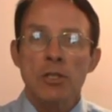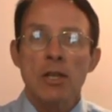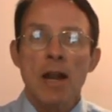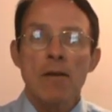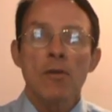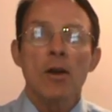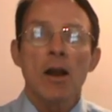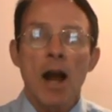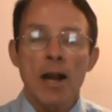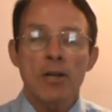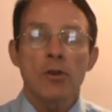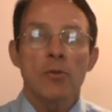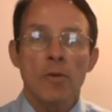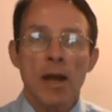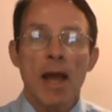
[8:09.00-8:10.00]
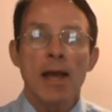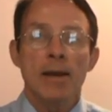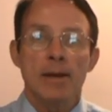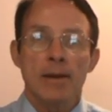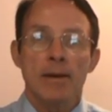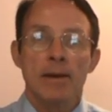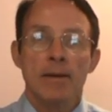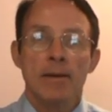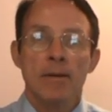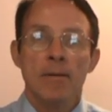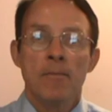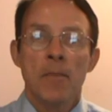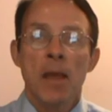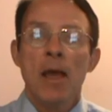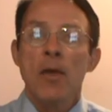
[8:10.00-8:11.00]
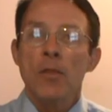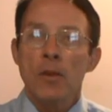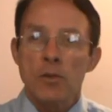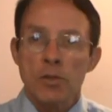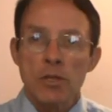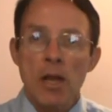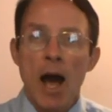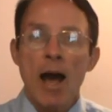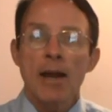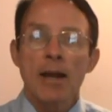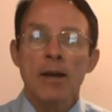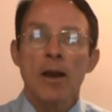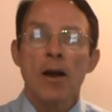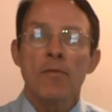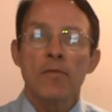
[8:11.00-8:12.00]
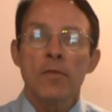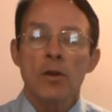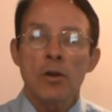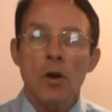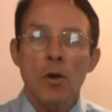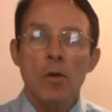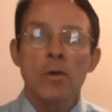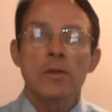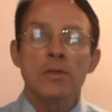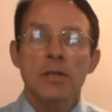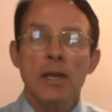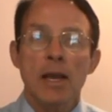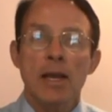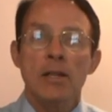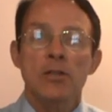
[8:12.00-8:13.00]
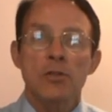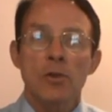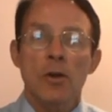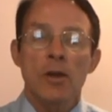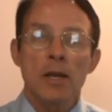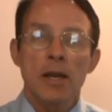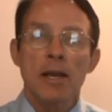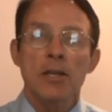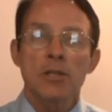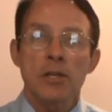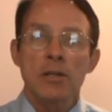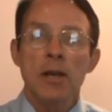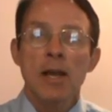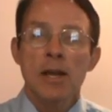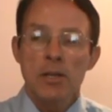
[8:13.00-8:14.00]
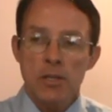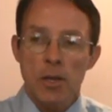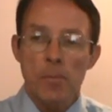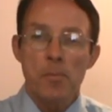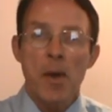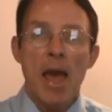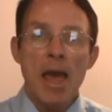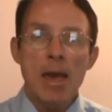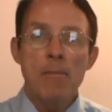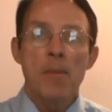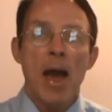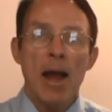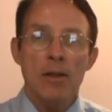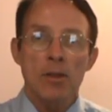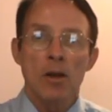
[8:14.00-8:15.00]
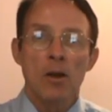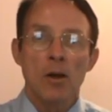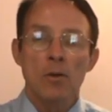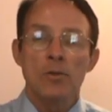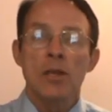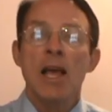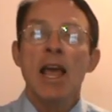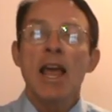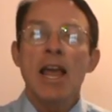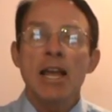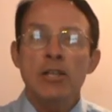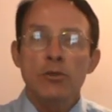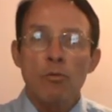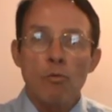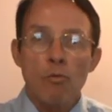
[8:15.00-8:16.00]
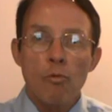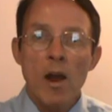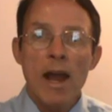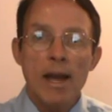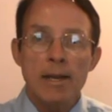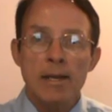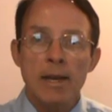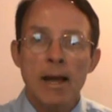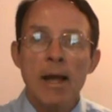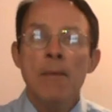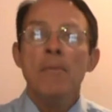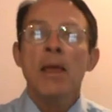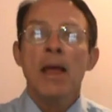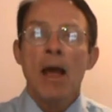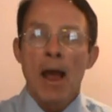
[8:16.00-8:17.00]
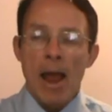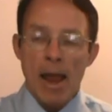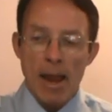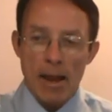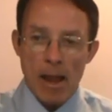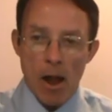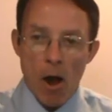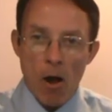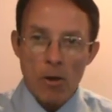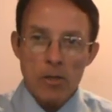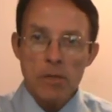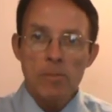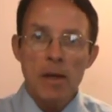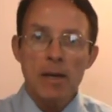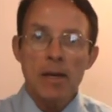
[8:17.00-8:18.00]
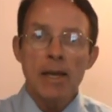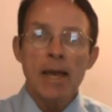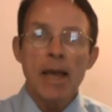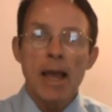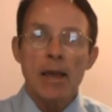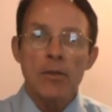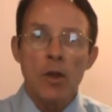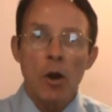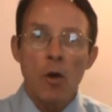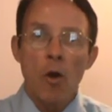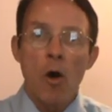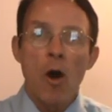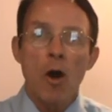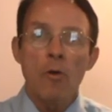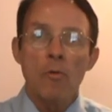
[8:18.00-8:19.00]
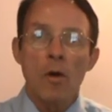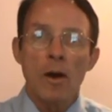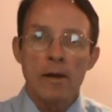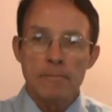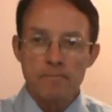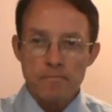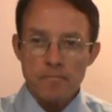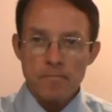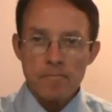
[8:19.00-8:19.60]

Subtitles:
never got created. There's not enough currency in circulation to pay back the loans. It's rigged. Ultimately, in the long run,